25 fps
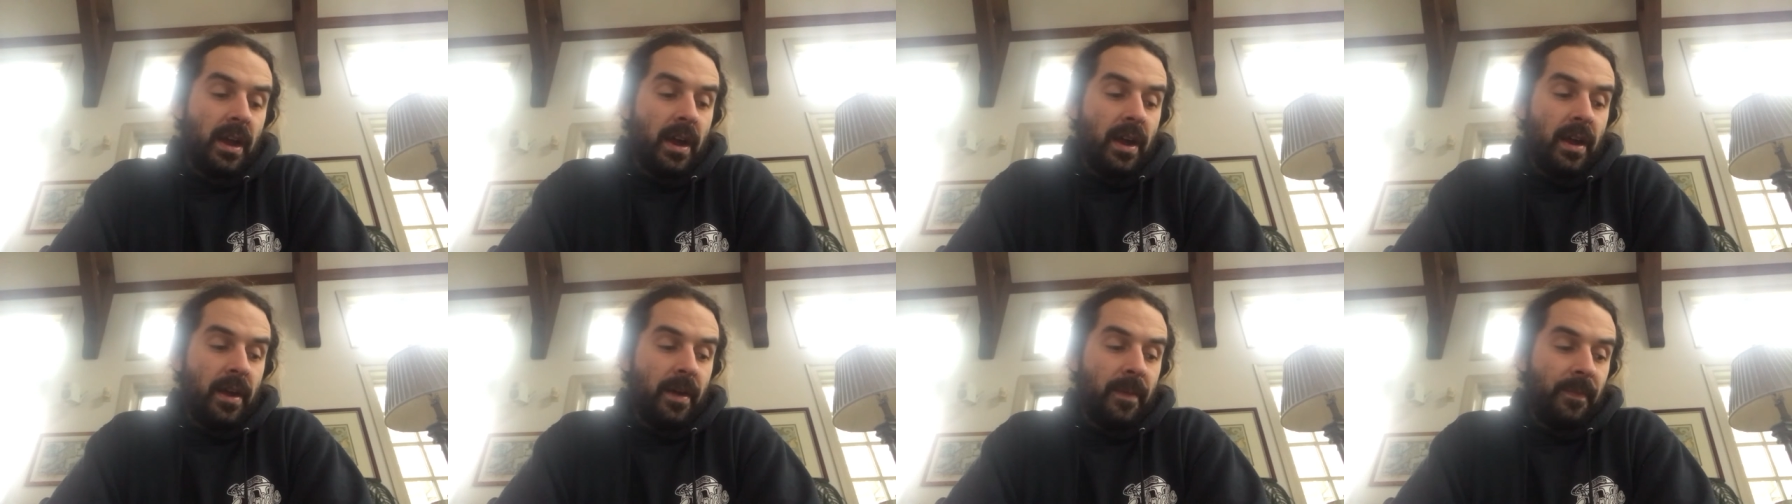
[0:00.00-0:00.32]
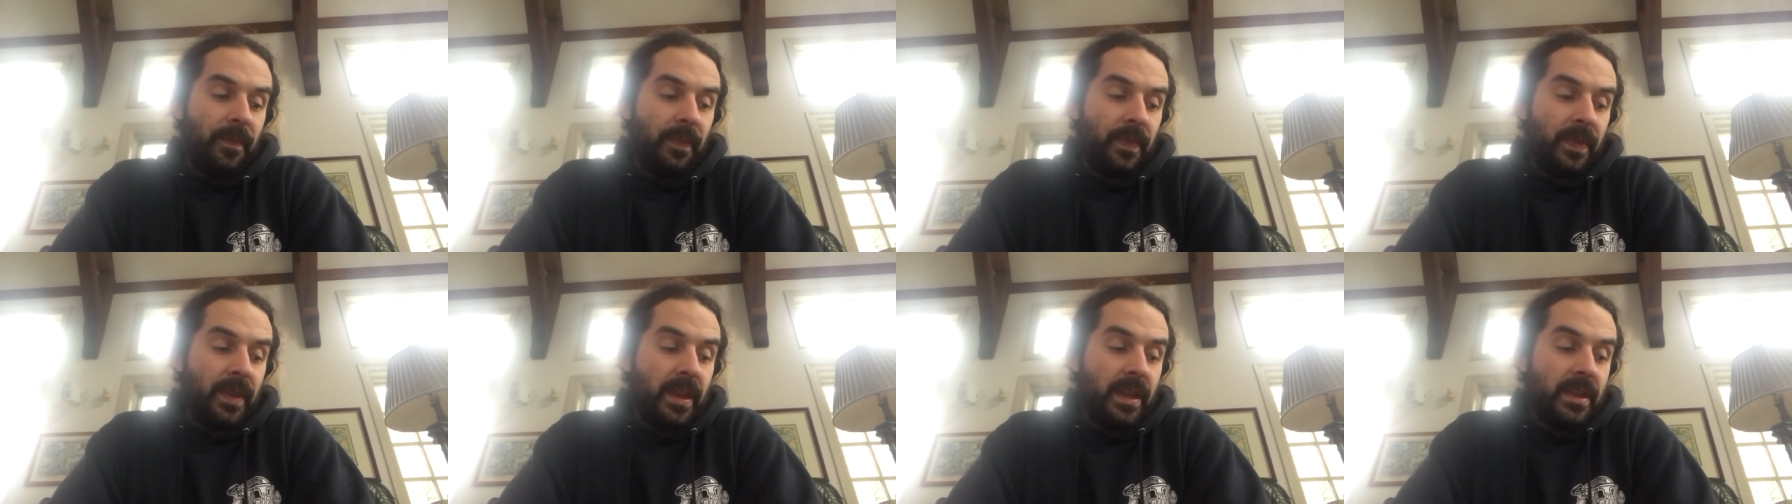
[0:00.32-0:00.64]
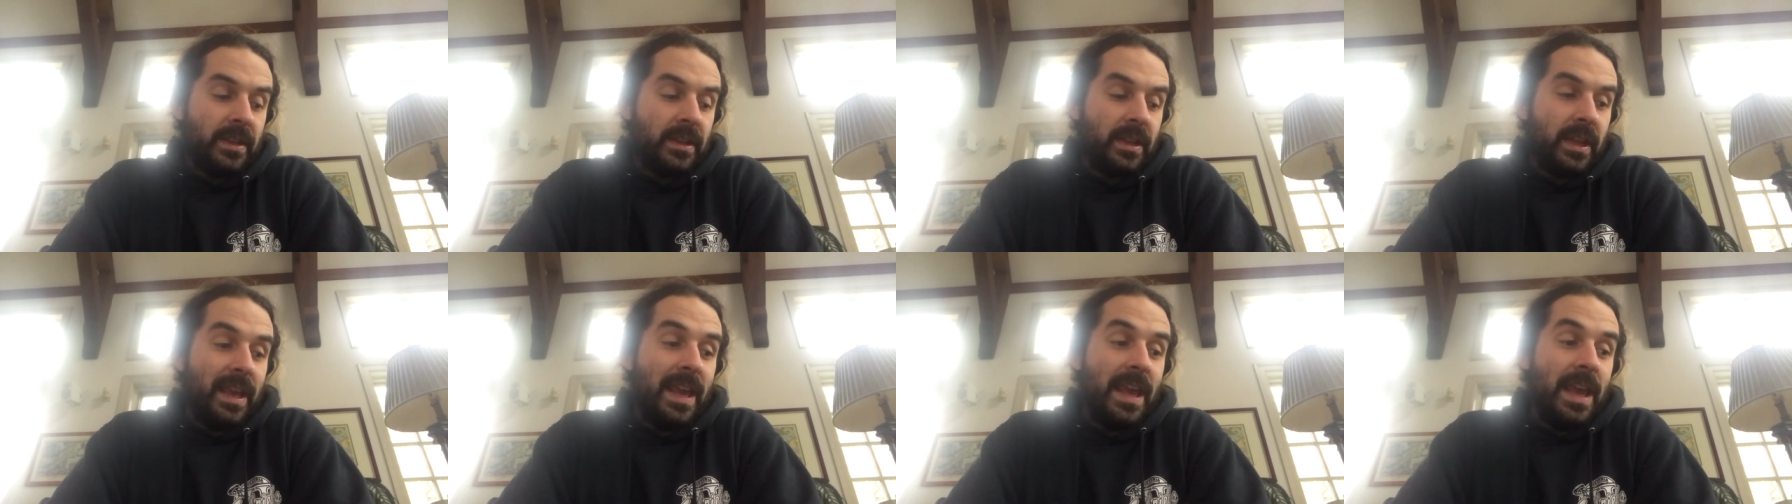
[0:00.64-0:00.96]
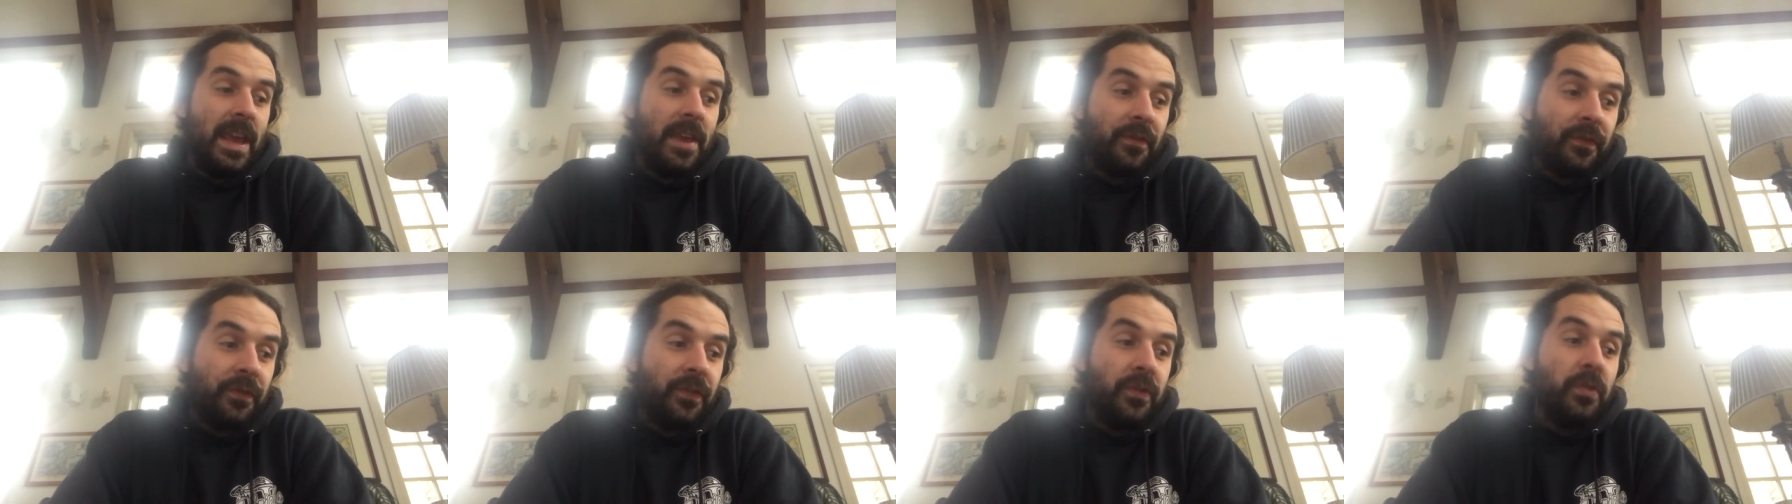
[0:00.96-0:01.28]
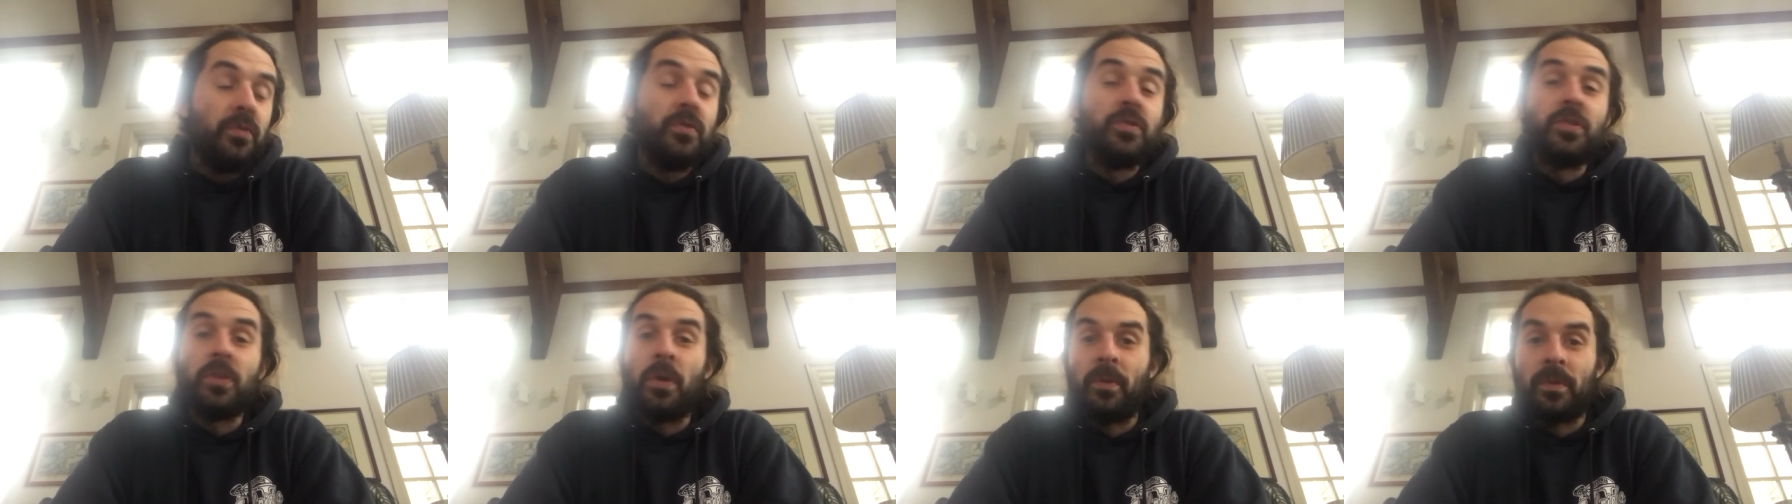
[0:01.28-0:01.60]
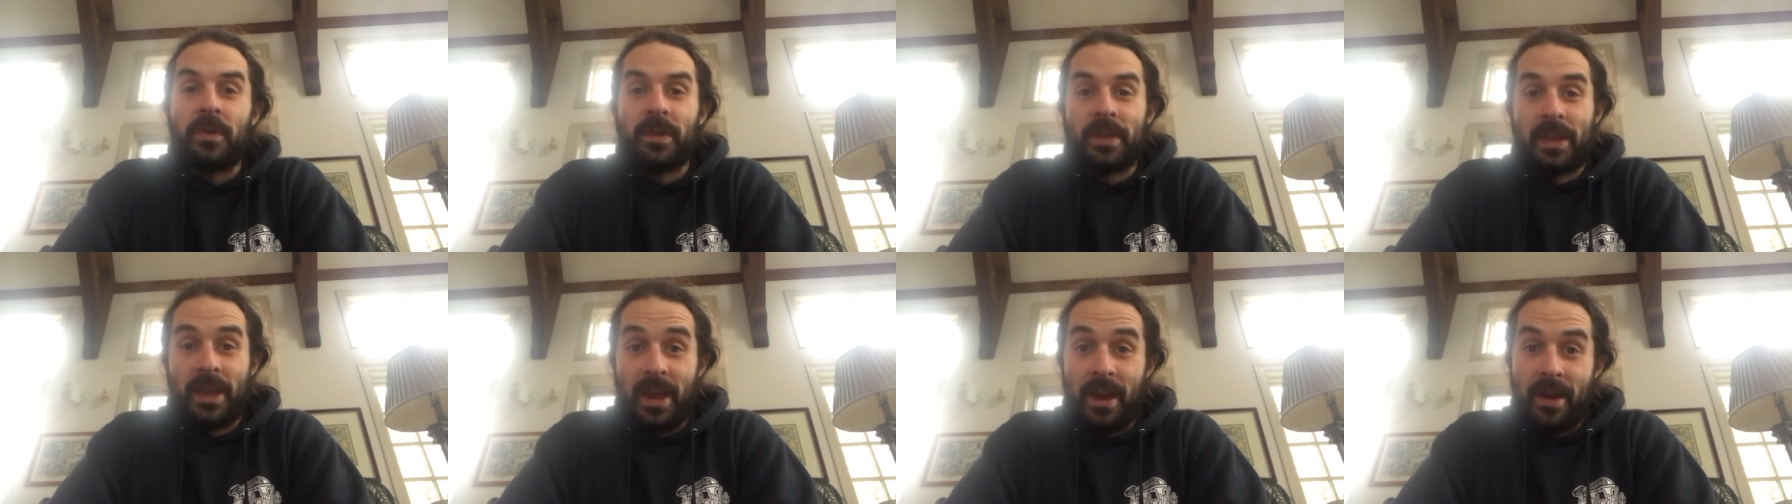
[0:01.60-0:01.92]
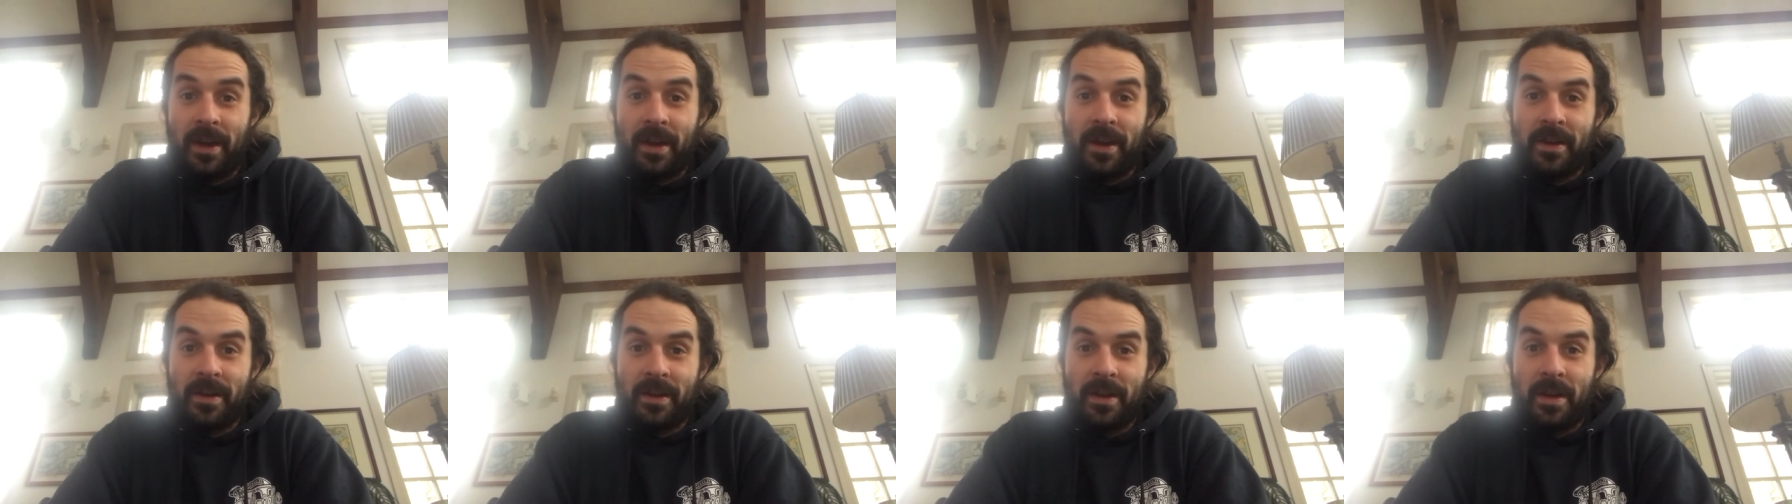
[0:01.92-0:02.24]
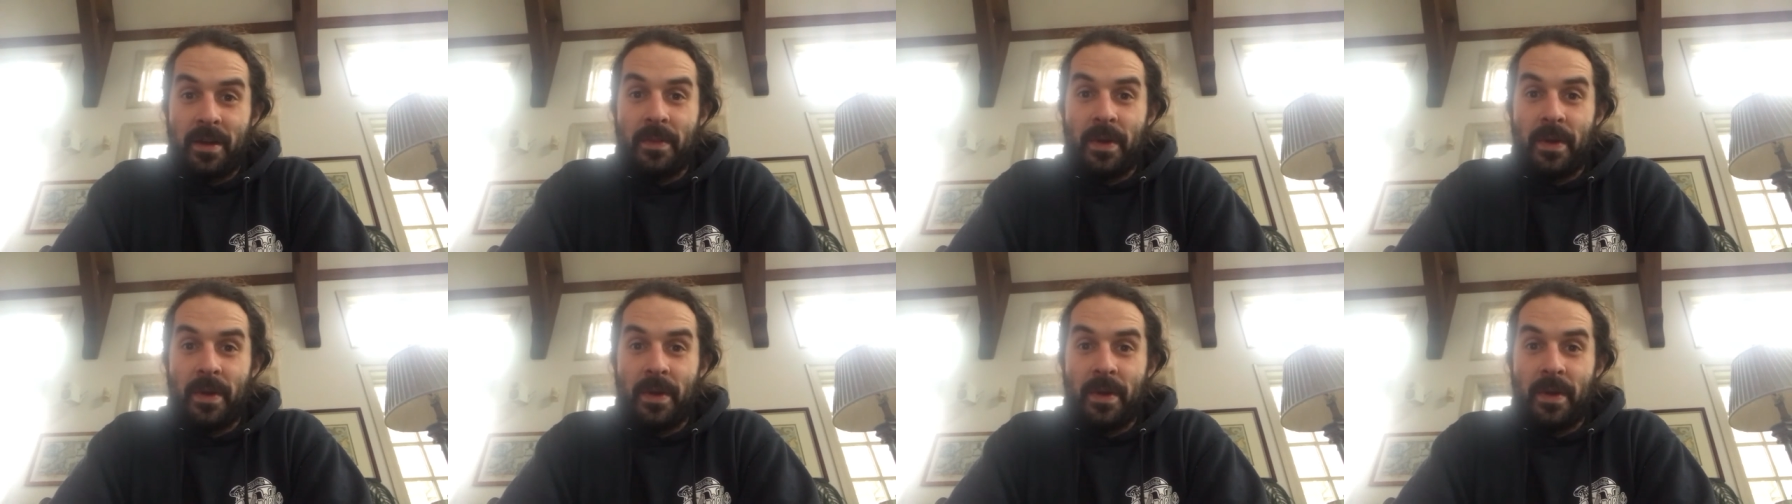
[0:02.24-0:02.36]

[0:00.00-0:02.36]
Um, if you don't care